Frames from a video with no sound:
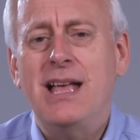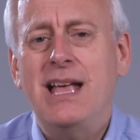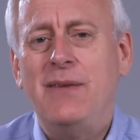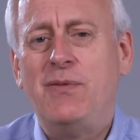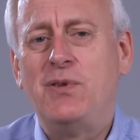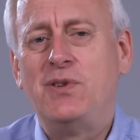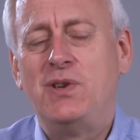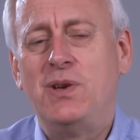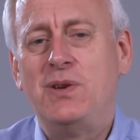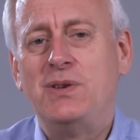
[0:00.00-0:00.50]

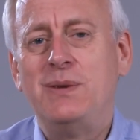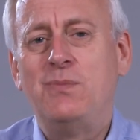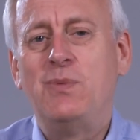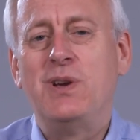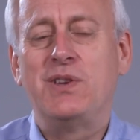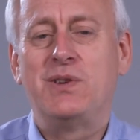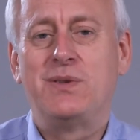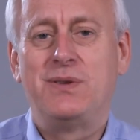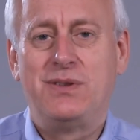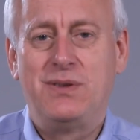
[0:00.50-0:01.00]
If you're choosing
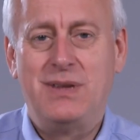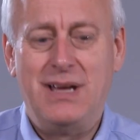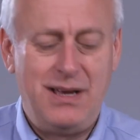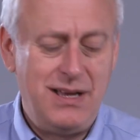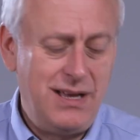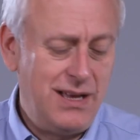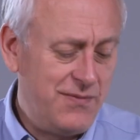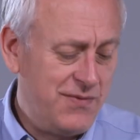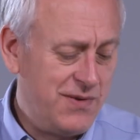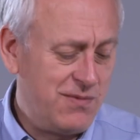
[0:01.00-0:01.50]
which
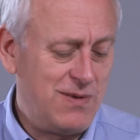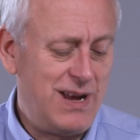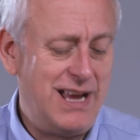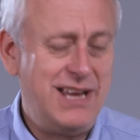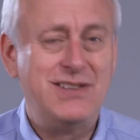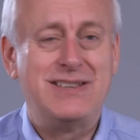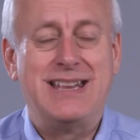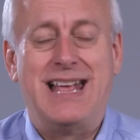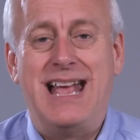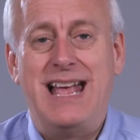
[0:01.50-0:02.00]
of the
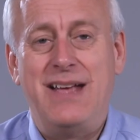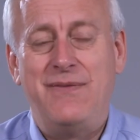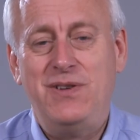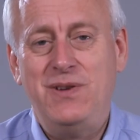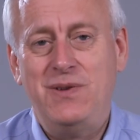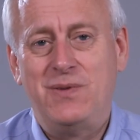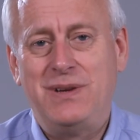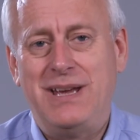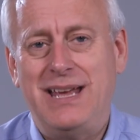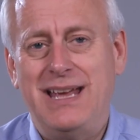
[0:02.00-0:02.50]
range to have in
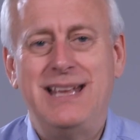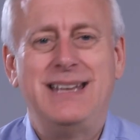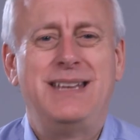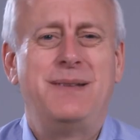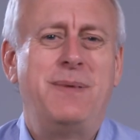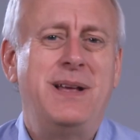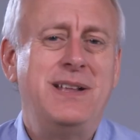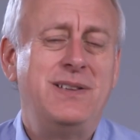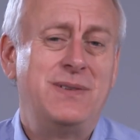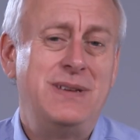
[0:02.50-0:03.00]
your kit, it
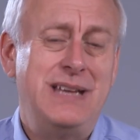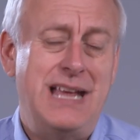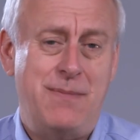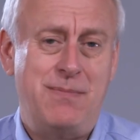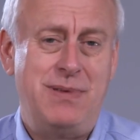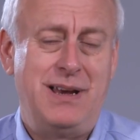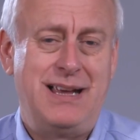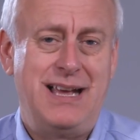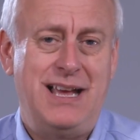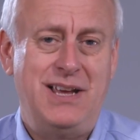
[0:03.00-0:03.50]
depends on the
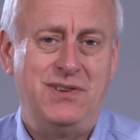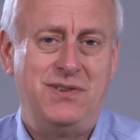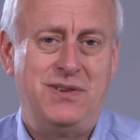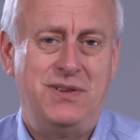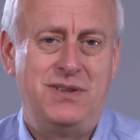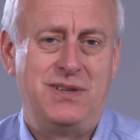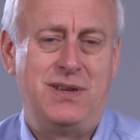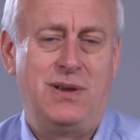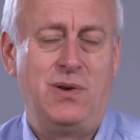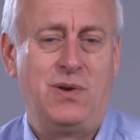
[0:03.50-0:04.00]

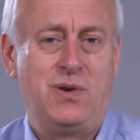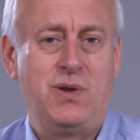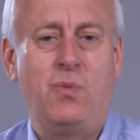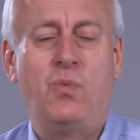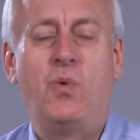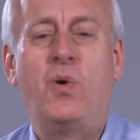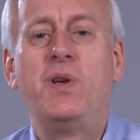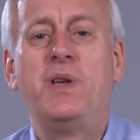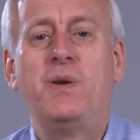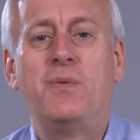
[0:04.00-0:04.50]
application, so look at
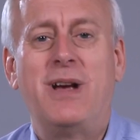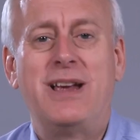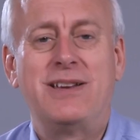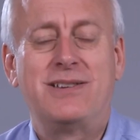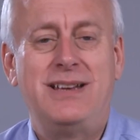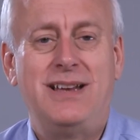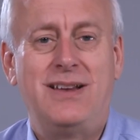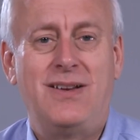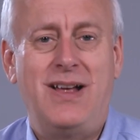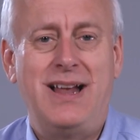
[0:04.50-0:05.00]
what you
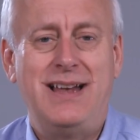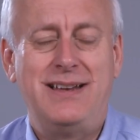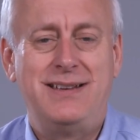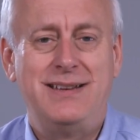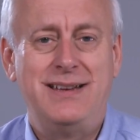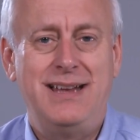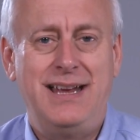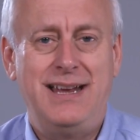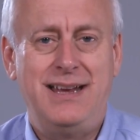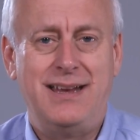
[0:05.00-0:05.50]
actually like to
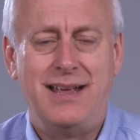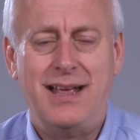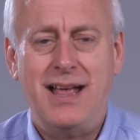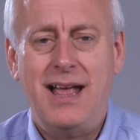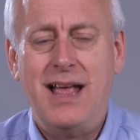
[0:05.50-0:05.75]
need.